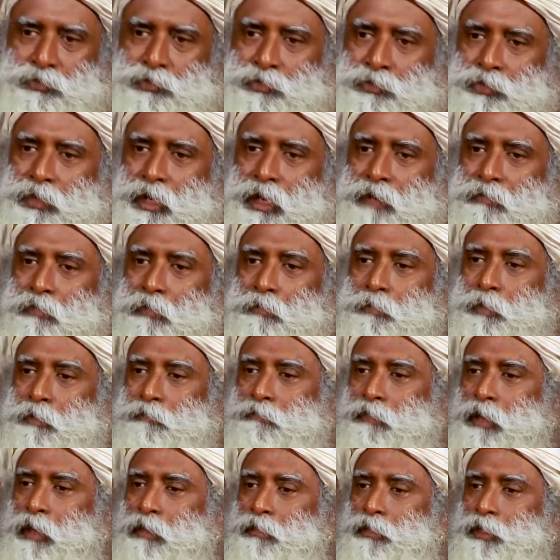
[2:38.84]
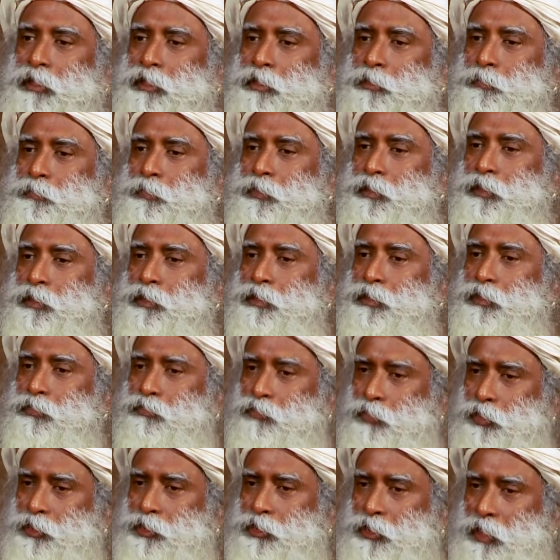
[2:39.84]
you have a profound experience
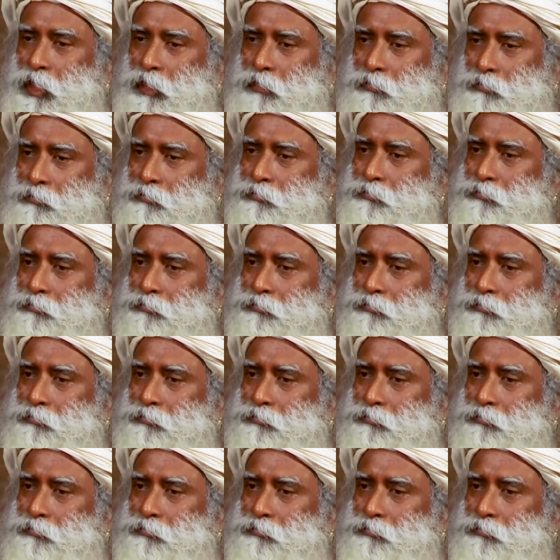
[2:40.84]
of what's now?